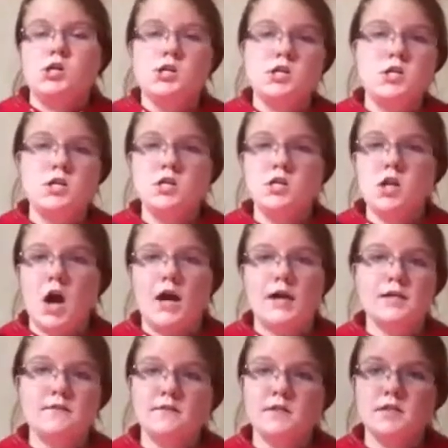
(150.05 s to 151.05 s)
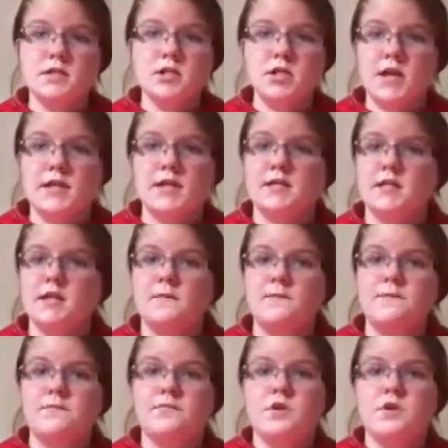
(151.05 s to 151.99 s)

not even near anything.